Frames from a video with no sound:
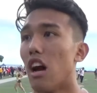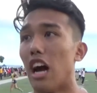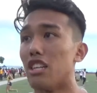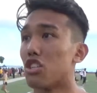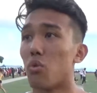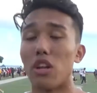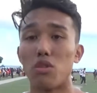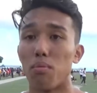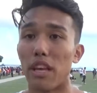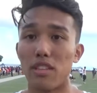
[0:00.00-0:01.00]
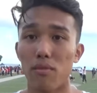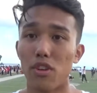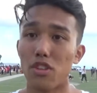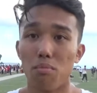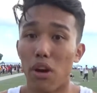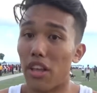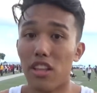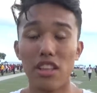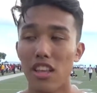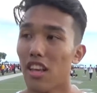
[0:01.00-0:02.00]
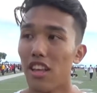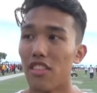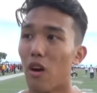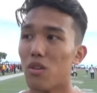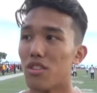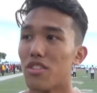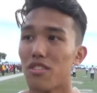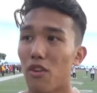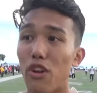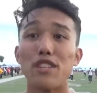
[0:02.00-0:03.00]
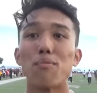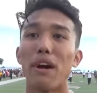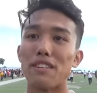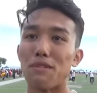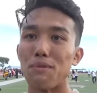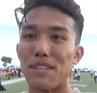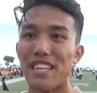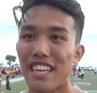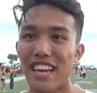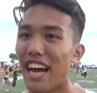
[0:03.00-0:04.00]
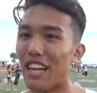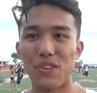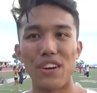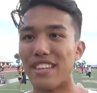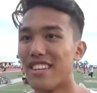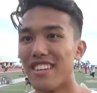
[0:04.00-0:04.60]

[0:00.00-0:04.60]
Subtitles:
I just wanted to place first, but that was really surprising to me. I had no idea.